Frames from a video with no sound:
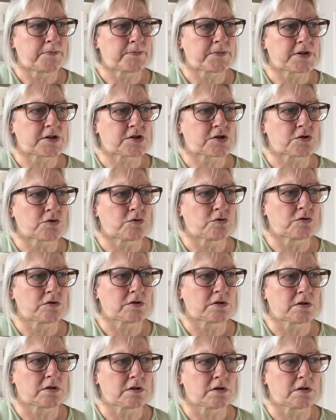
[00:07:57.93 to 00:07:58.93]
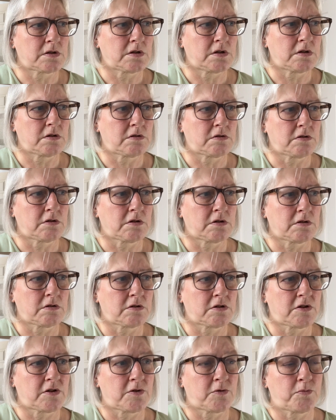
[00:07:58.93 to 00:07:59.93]
So
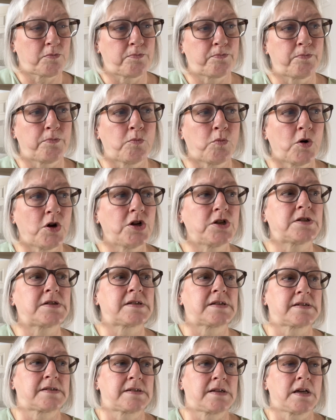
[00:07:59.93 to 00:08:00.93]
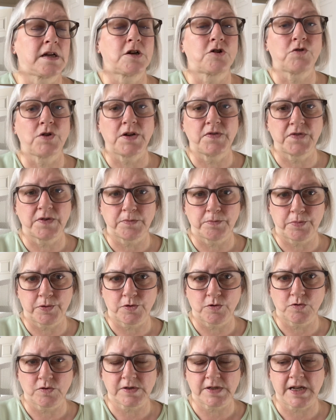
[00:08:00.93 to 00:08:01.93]
the words that say grieving
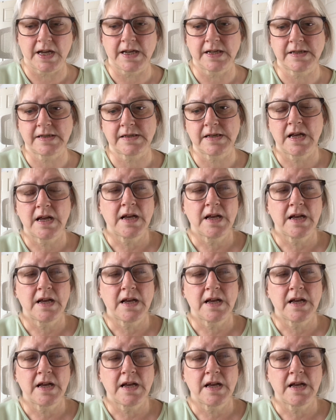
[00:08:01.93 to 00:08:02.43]
process,